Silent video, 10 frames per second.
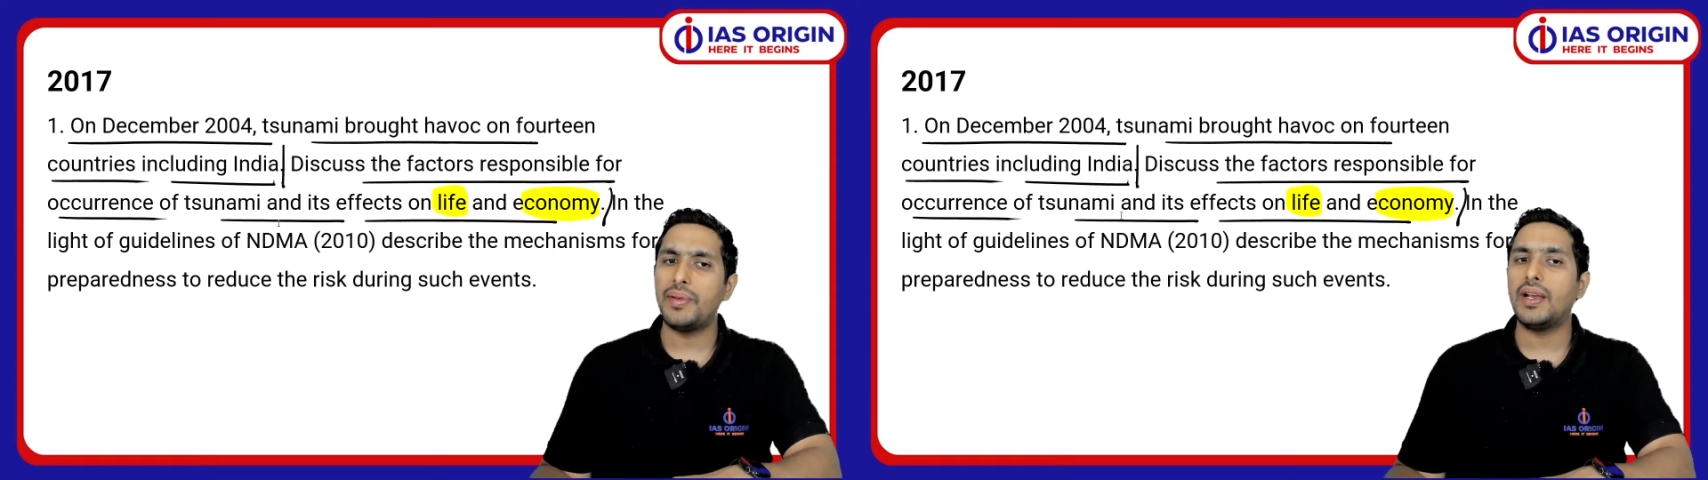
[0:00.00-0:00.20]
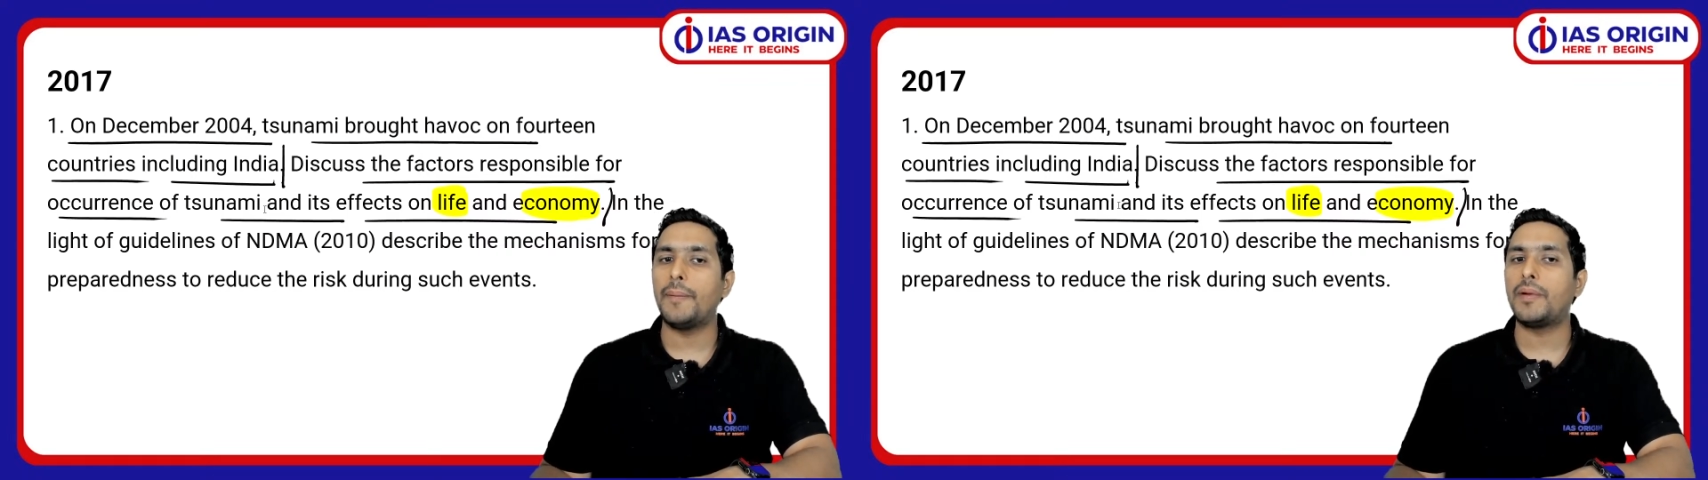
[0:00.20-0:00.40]

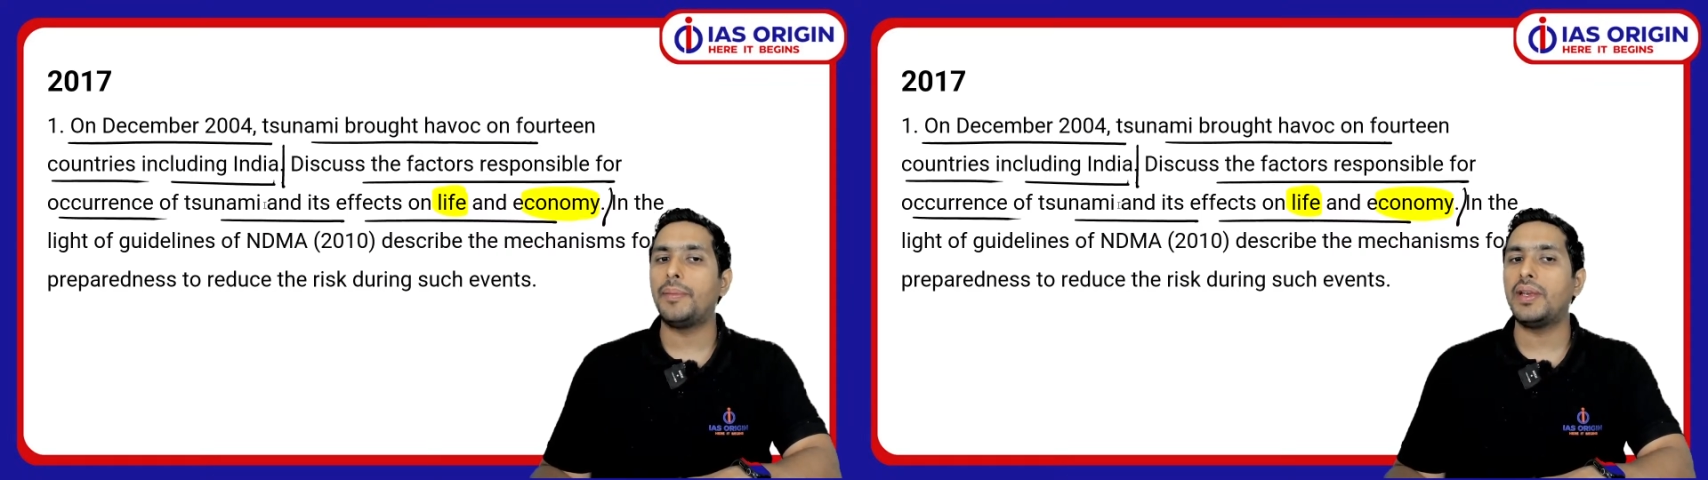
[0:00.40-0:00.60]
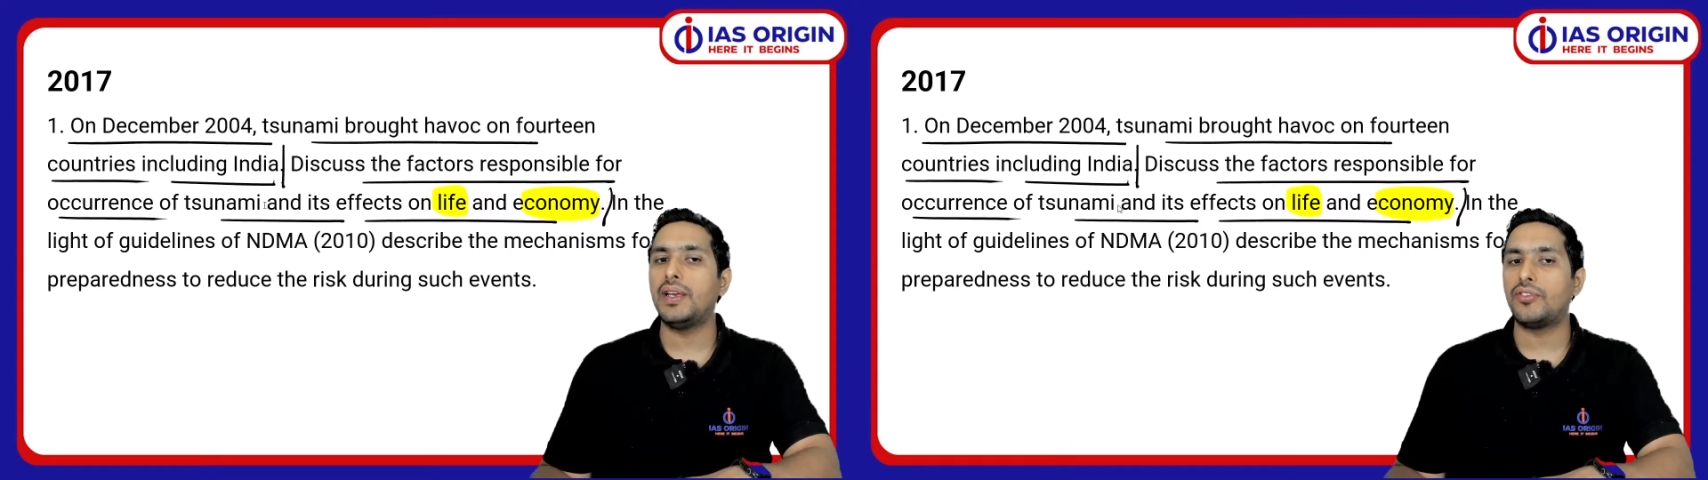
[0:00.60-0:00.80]

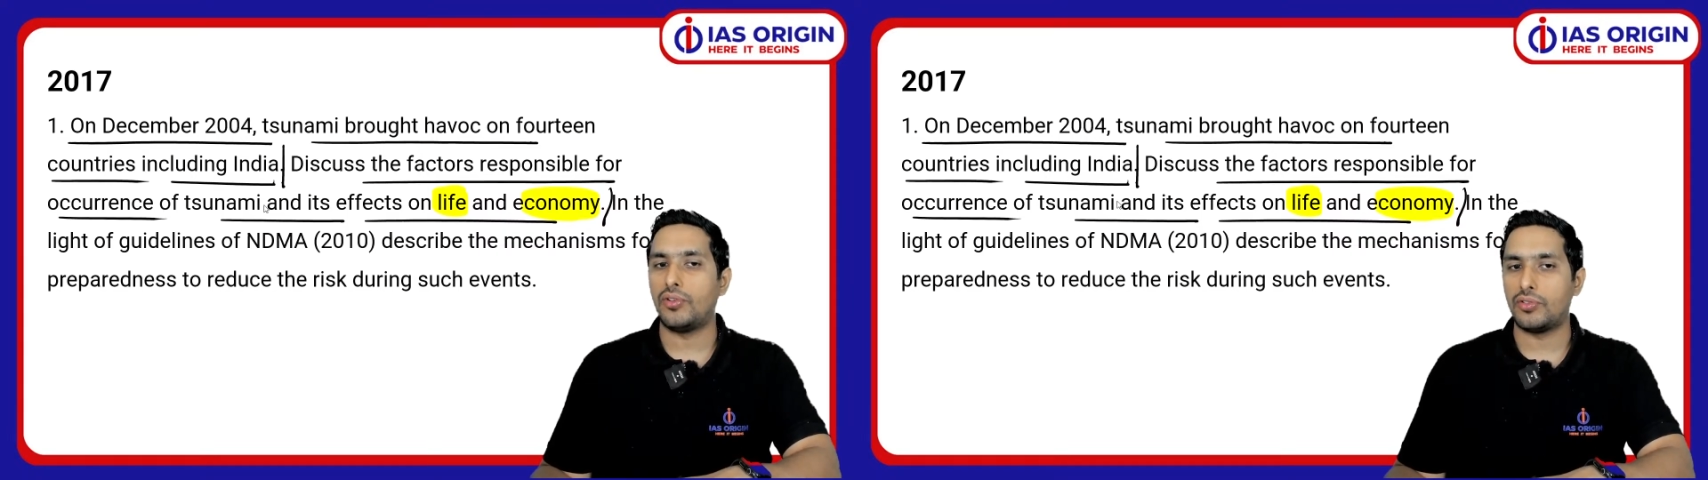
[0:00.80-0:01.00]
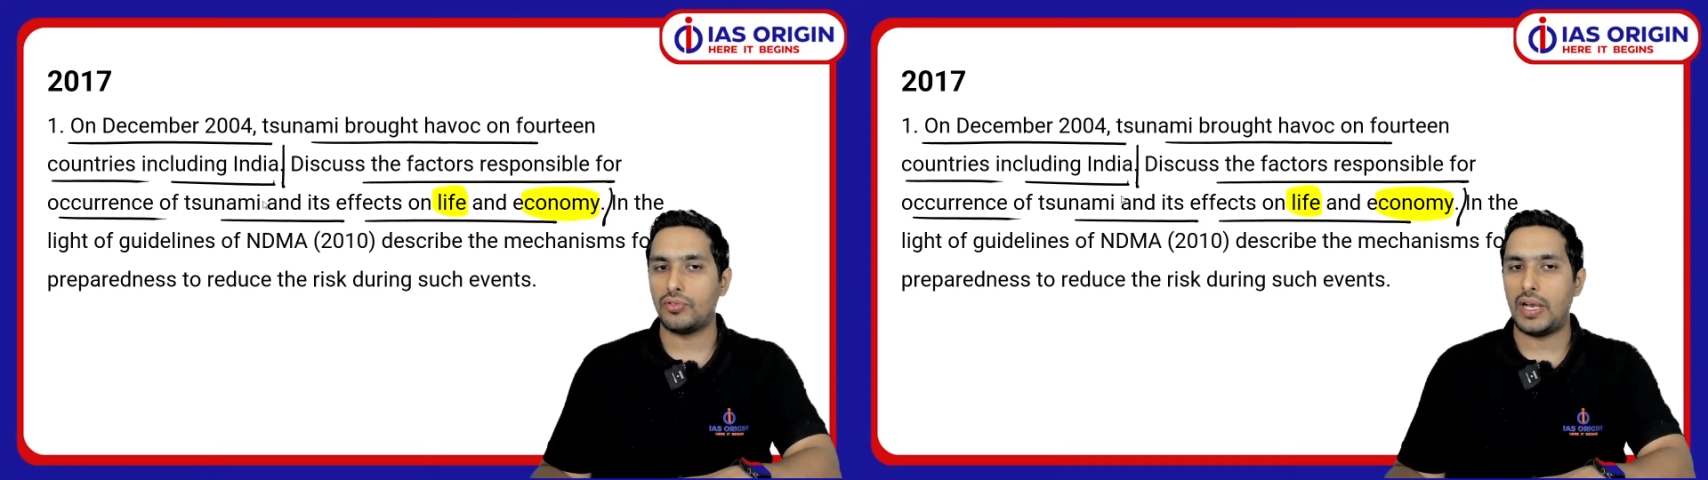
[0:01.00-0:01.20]
upcoming years
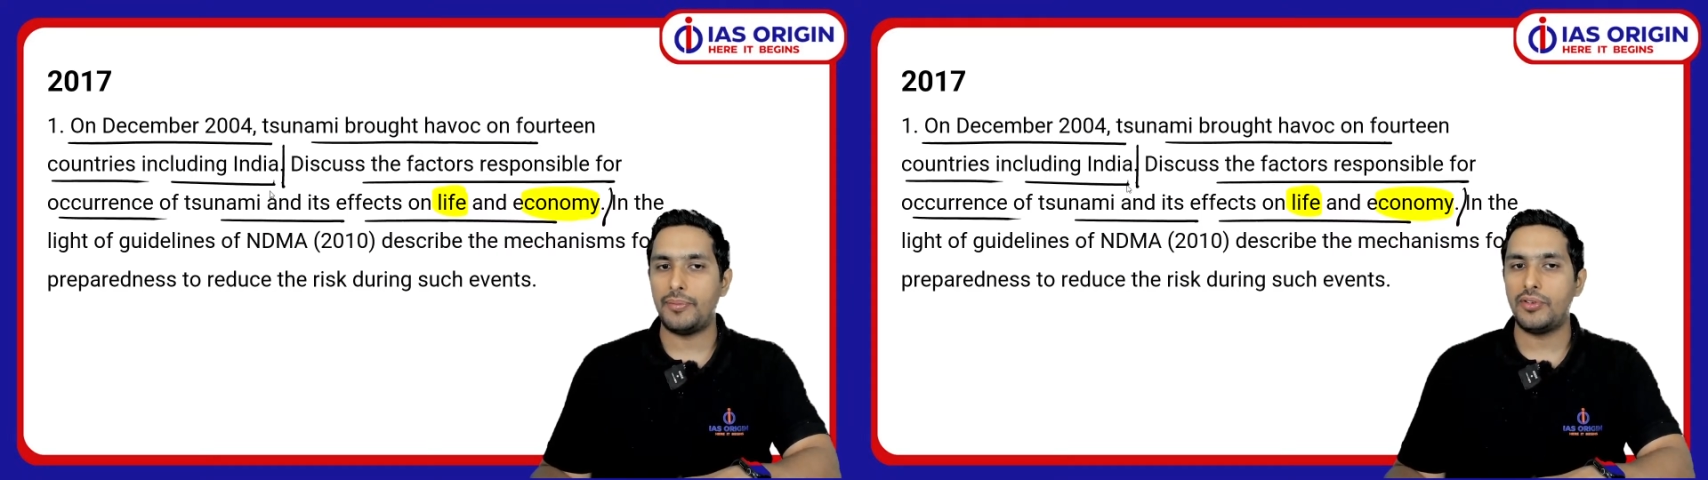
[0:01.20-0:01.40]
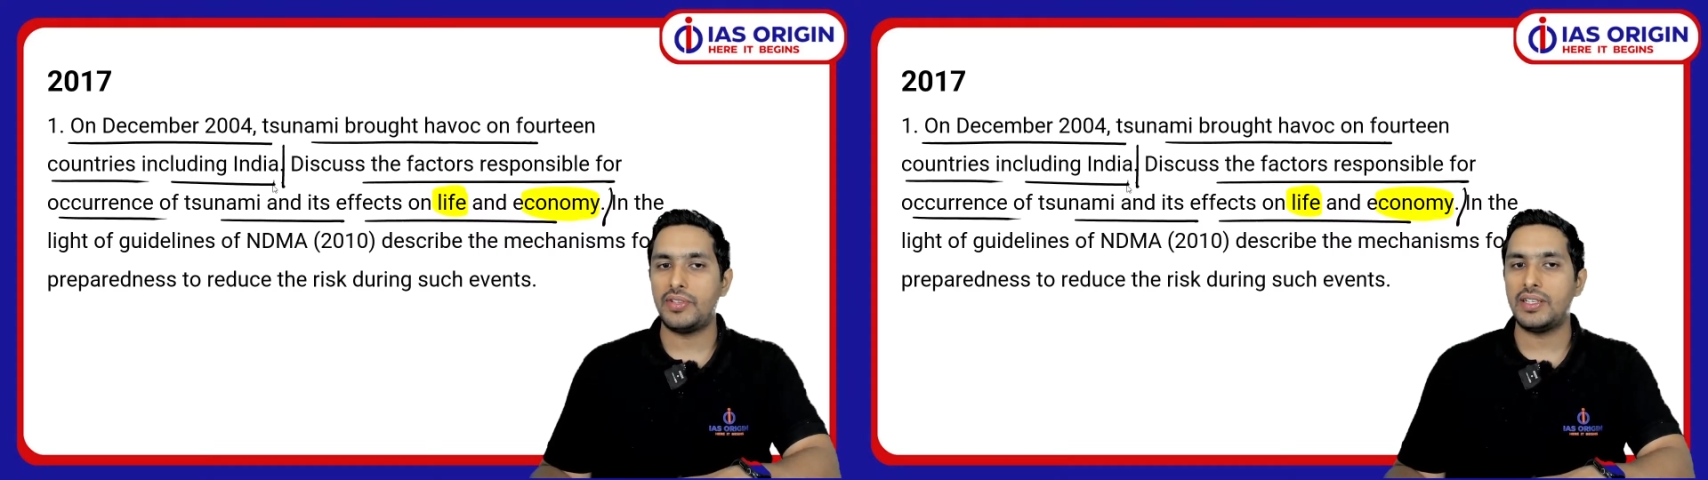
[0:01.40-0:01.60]
also. I'm not saying